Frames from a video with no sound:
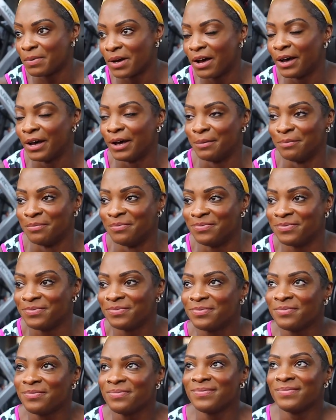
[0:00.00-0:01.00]
But
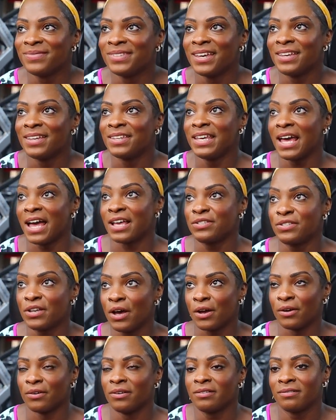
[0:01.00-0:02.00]
yeah,
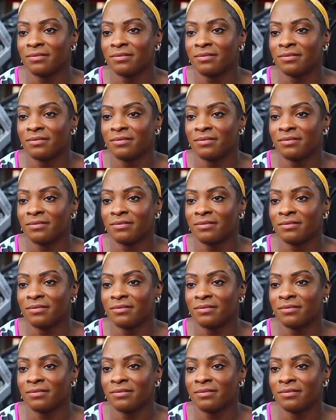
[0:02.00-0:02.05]
so